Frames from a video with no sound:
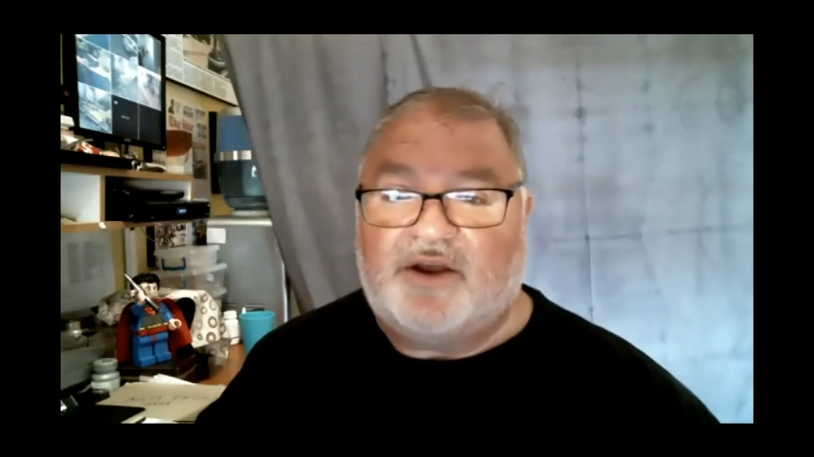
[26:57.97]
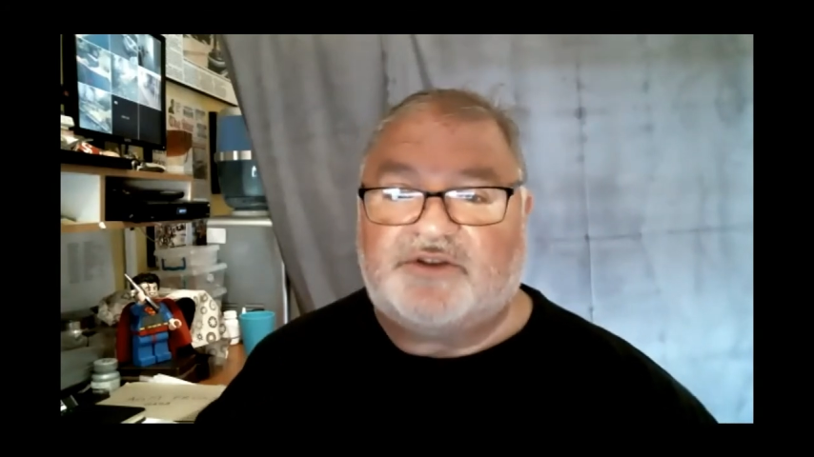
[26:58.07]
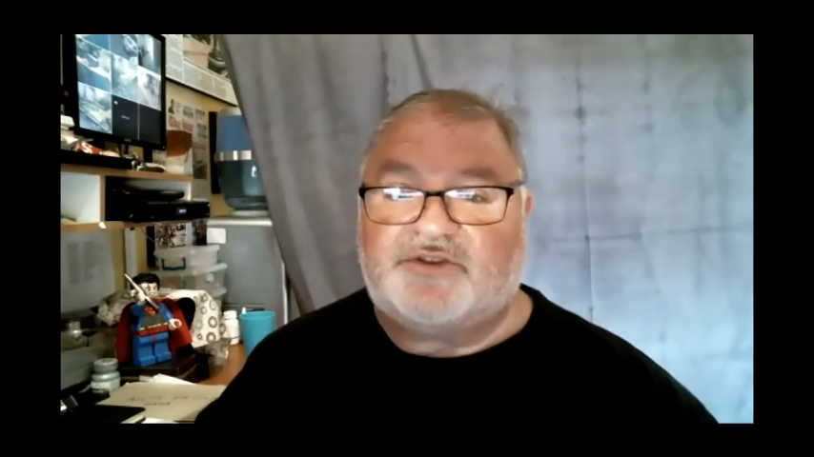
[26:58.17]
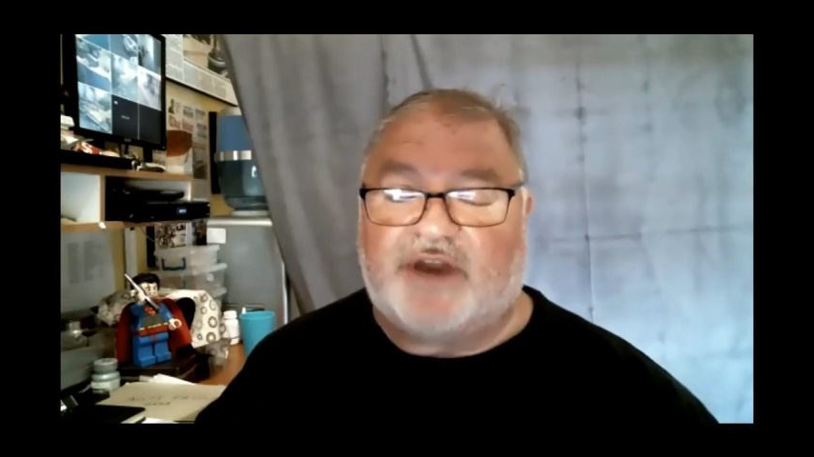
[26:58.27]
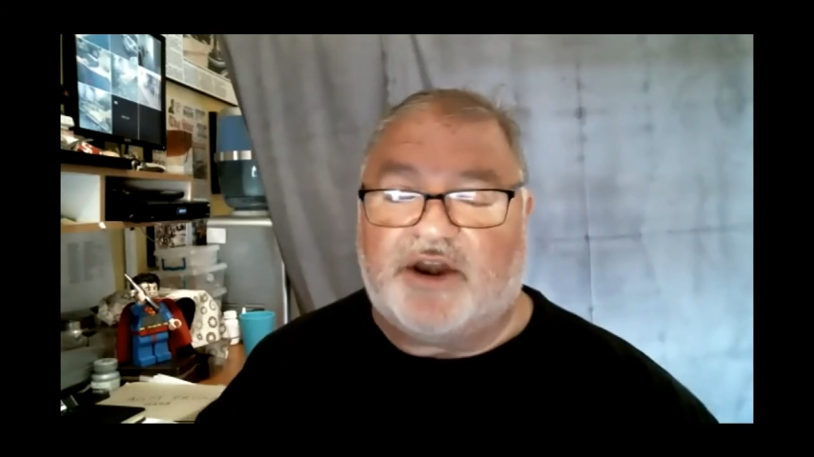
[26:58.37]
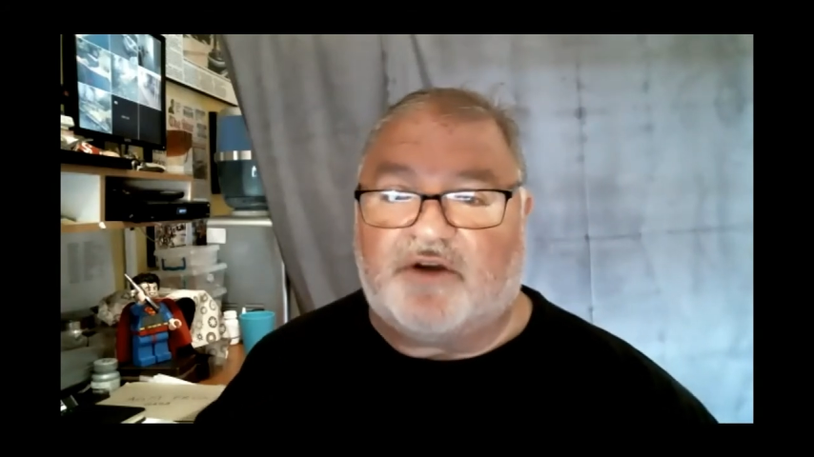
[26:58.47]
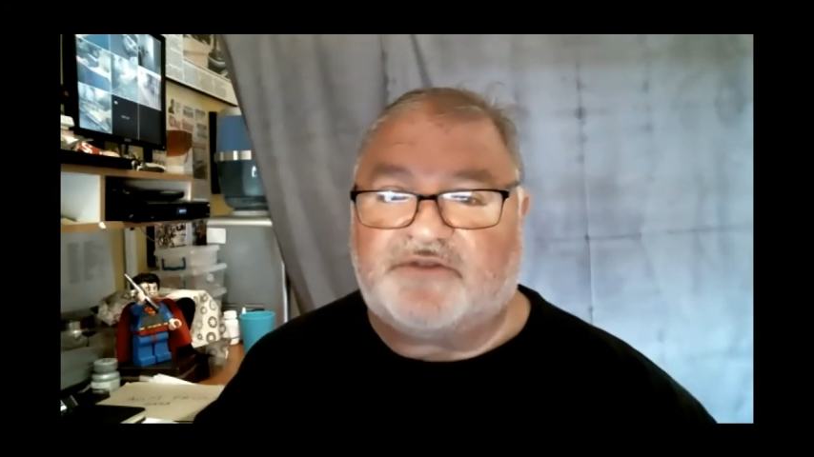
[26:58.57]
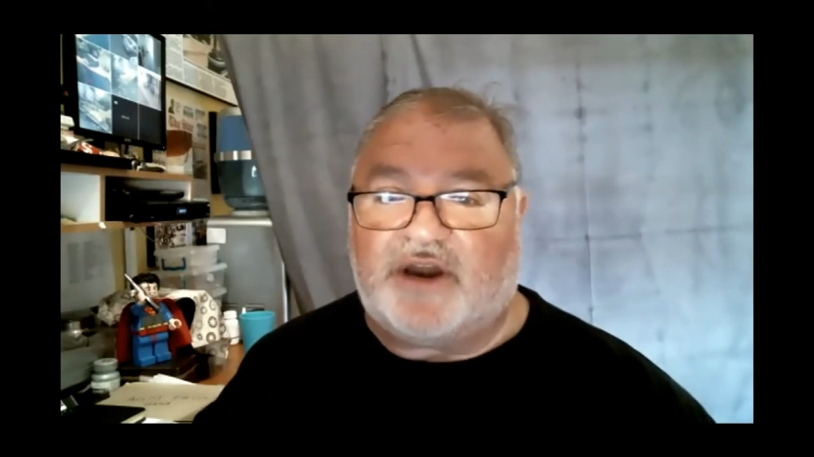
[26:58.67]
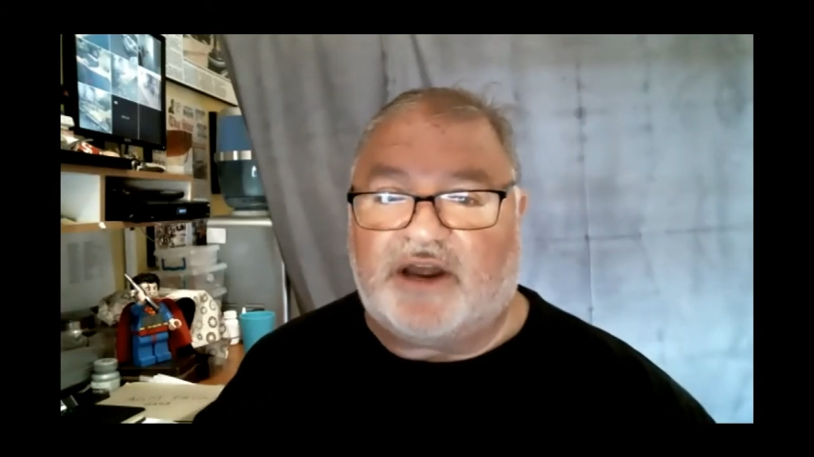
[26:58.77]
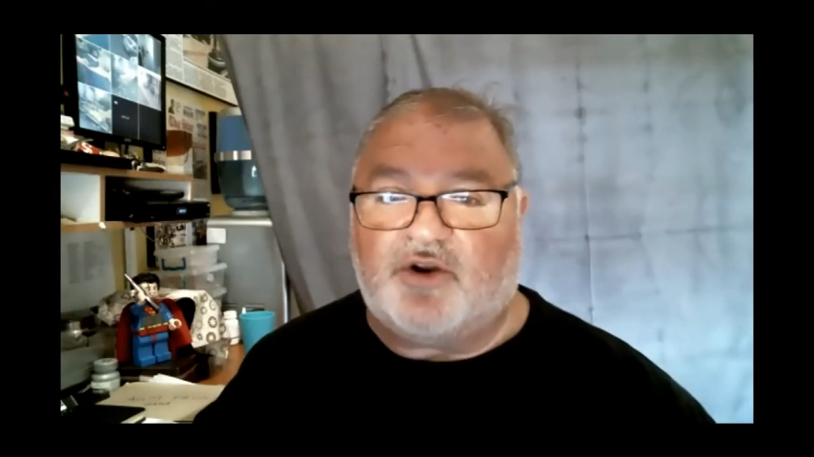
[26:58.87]
straight
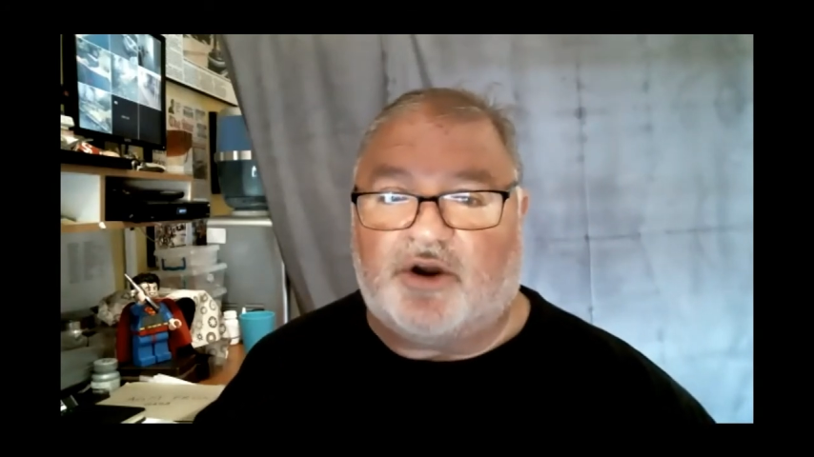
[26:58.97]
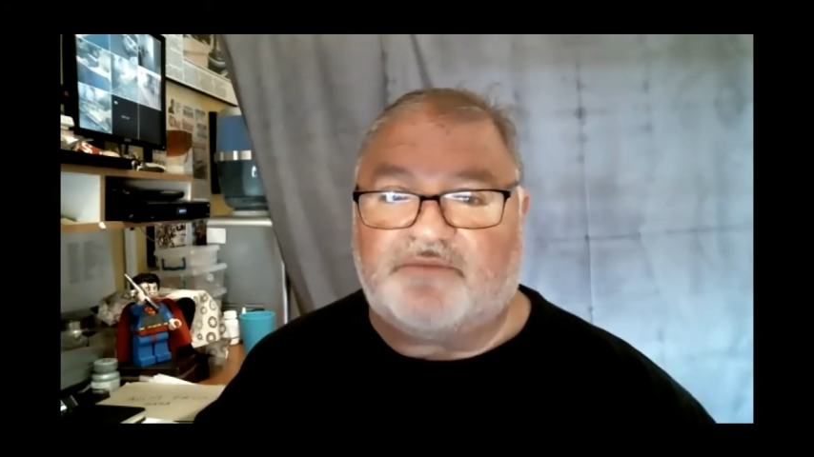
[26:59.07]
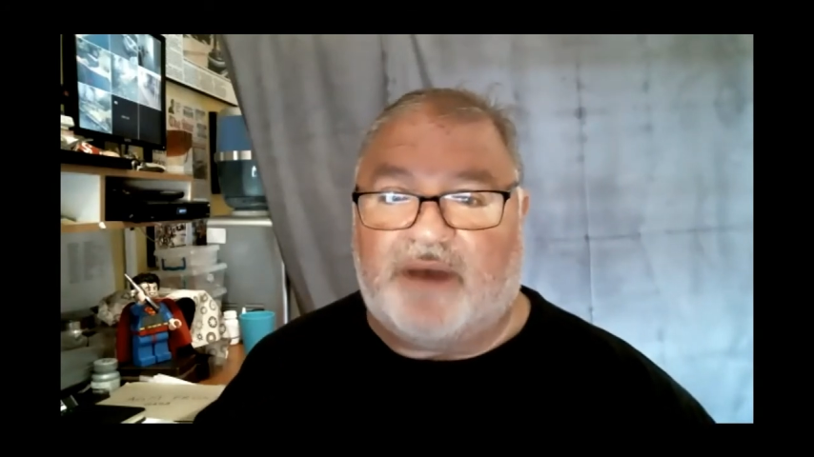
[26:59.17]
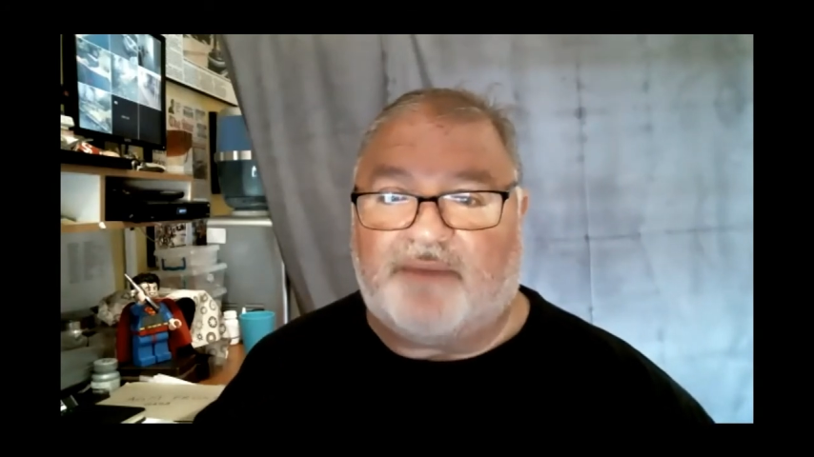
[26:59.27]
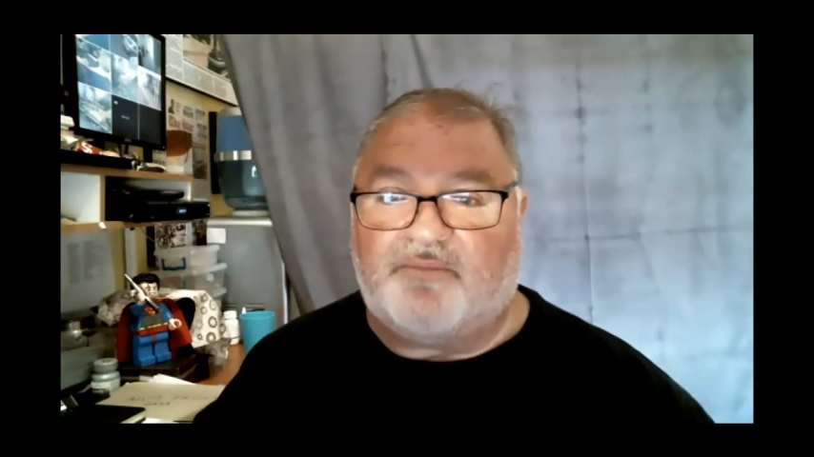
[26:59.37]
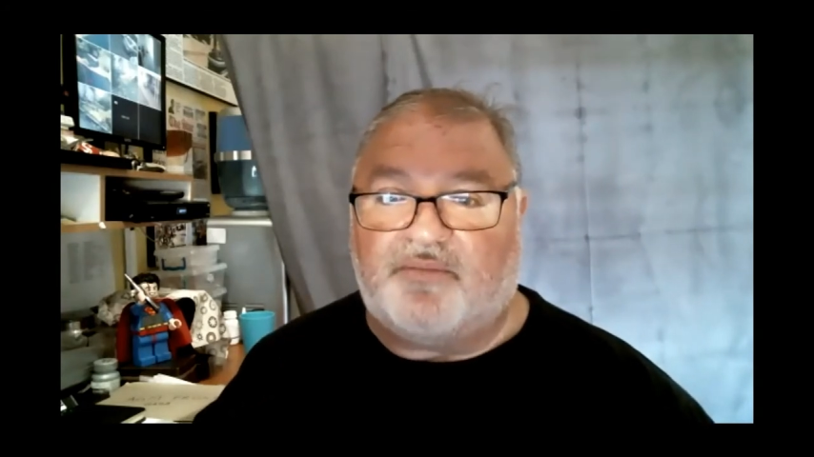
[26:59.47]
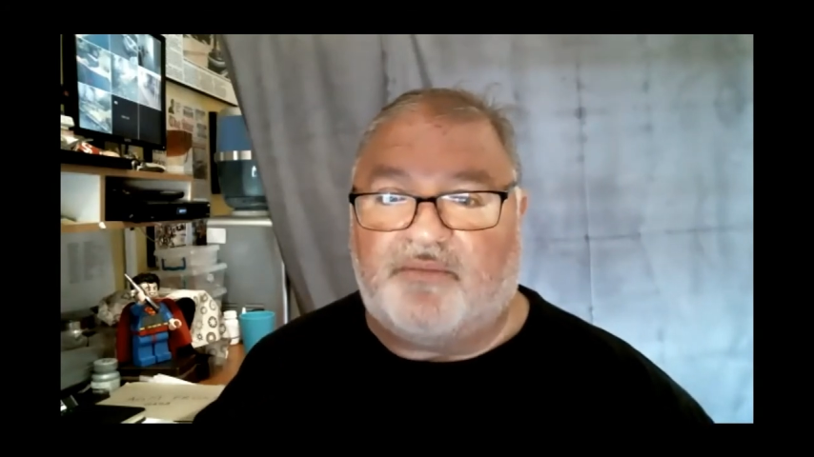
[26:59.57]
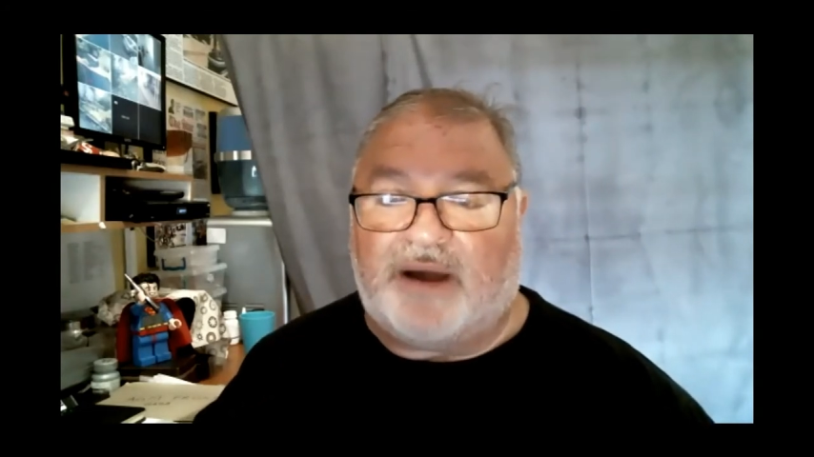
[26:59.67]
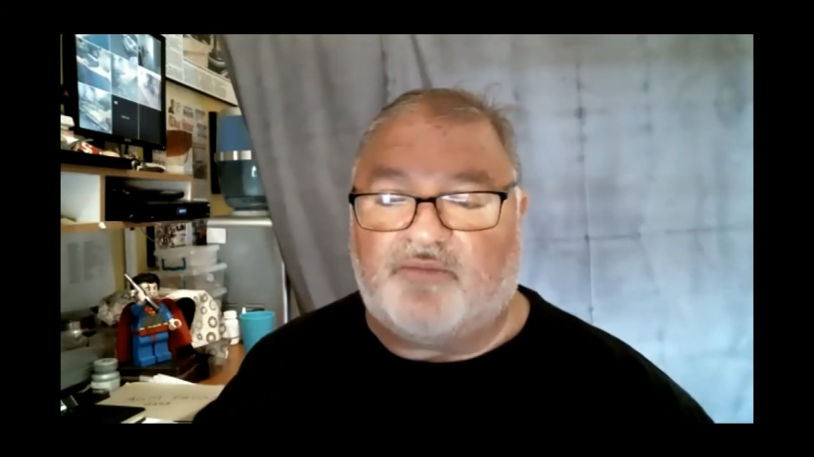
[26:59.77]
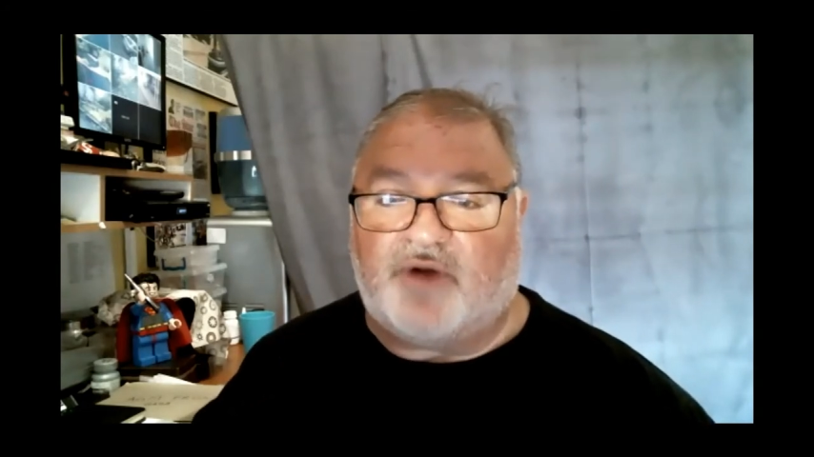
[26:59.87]
after I got my